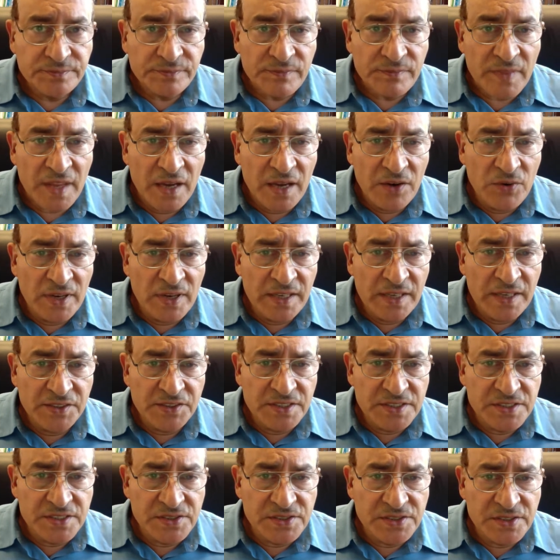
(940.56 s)
I want to
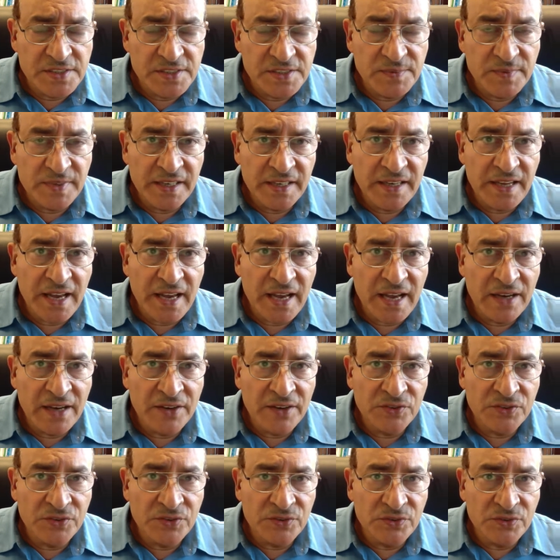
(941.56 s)
just explain how
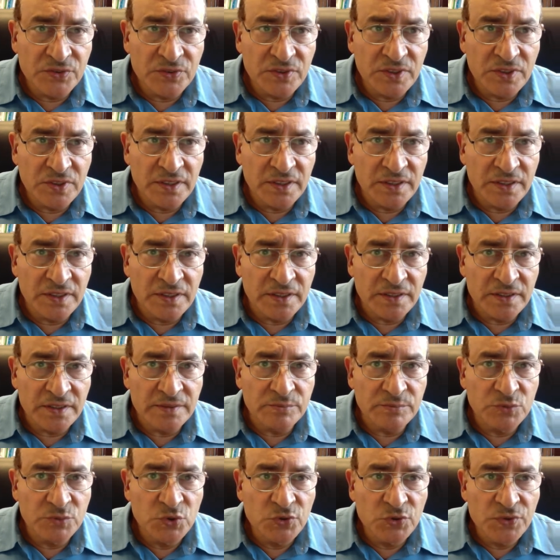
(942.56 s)
you
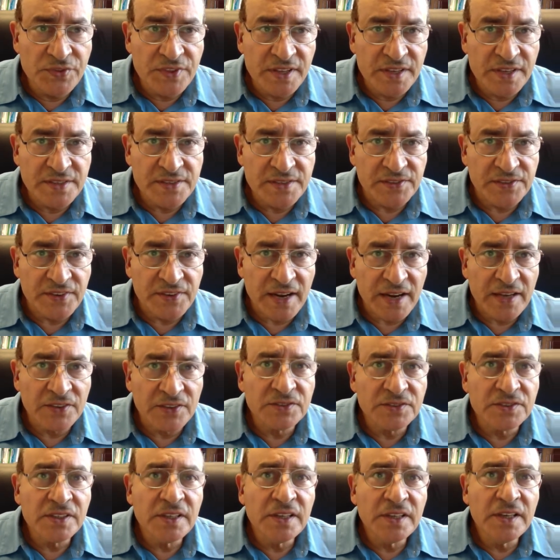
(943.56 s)
move things around
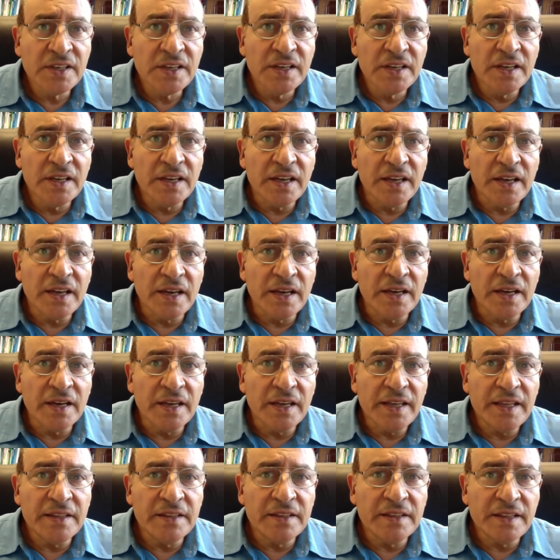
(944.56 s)

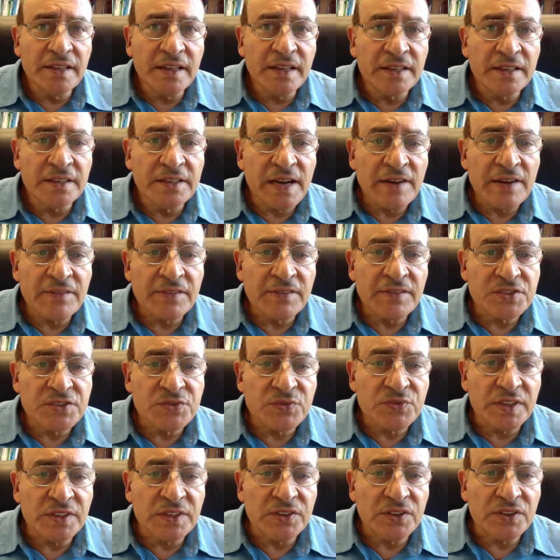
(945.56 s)
in the graphics
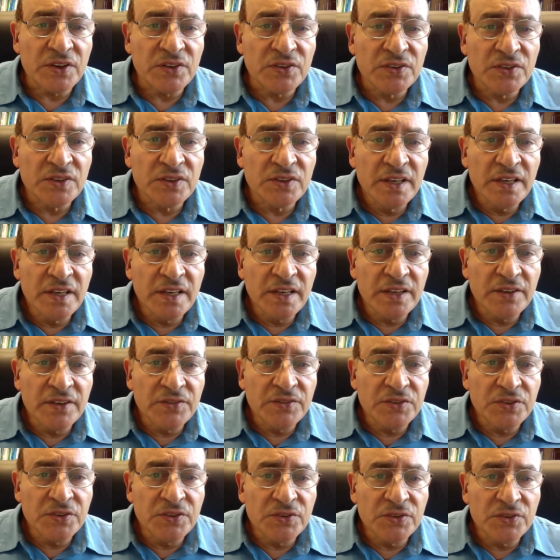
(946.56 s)
window. If
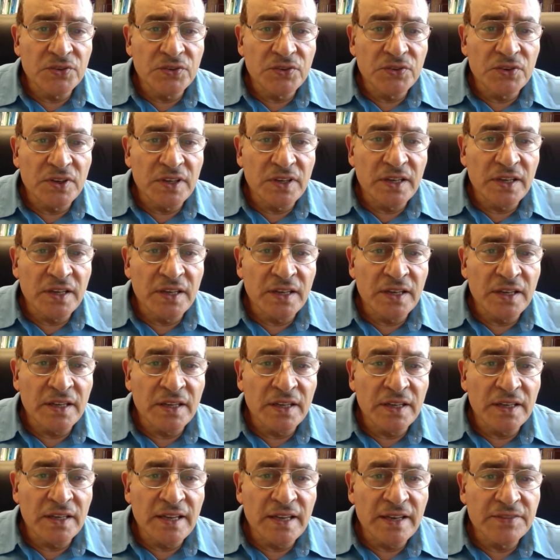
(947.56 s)
you
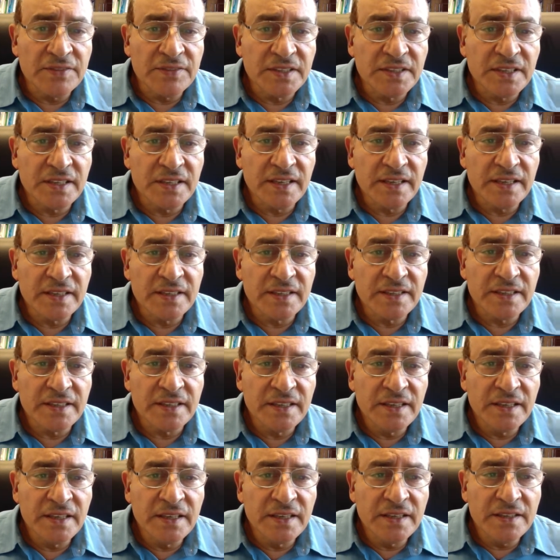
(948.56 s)
left click,
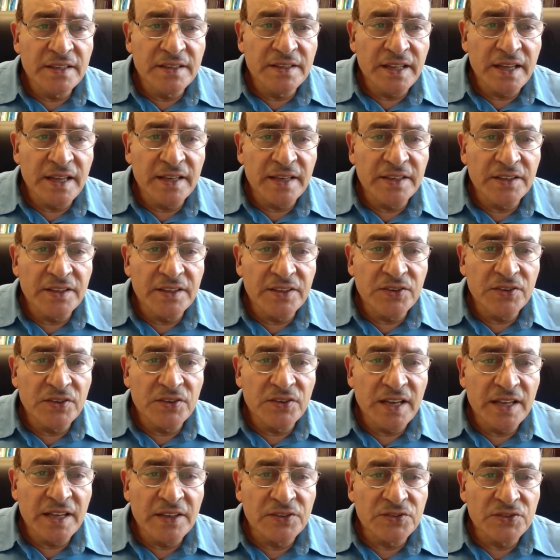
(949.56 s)
then you
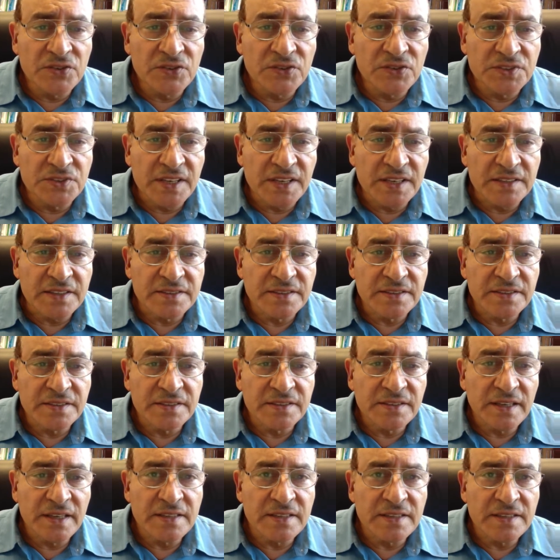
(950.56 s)
can rotate,
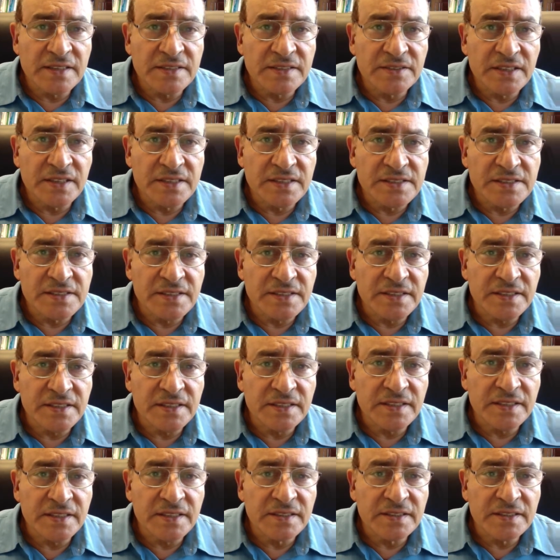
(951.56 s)
as you can see
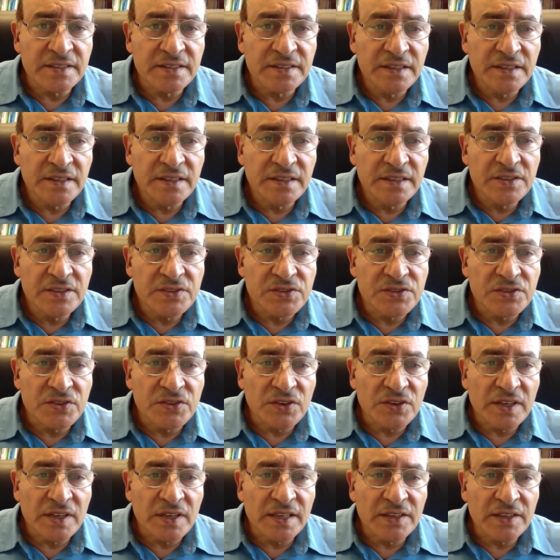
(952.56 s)
here. So I
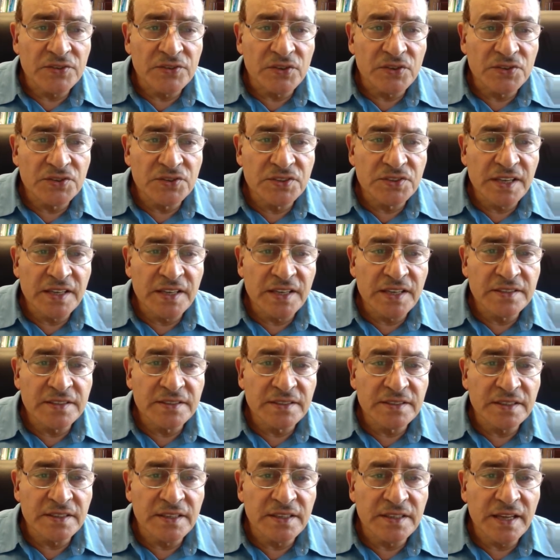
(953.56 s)
can rotate
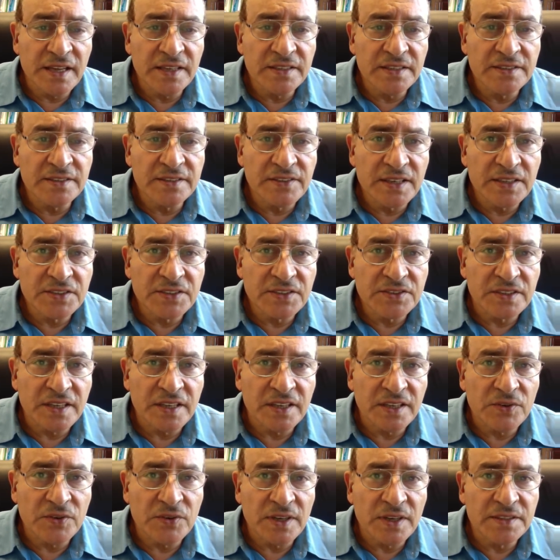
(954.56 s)
in any direction I
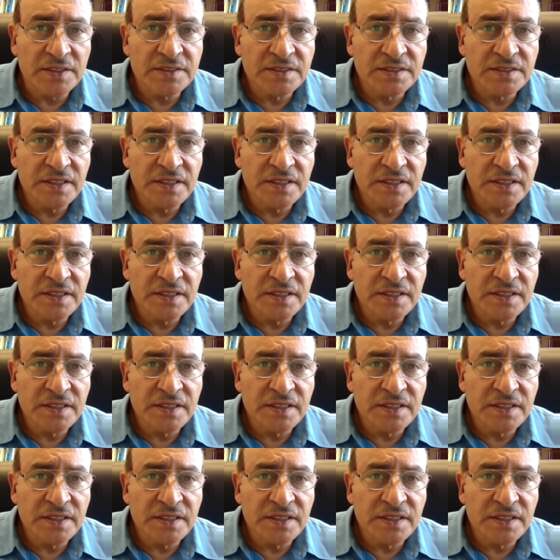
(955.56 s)
want.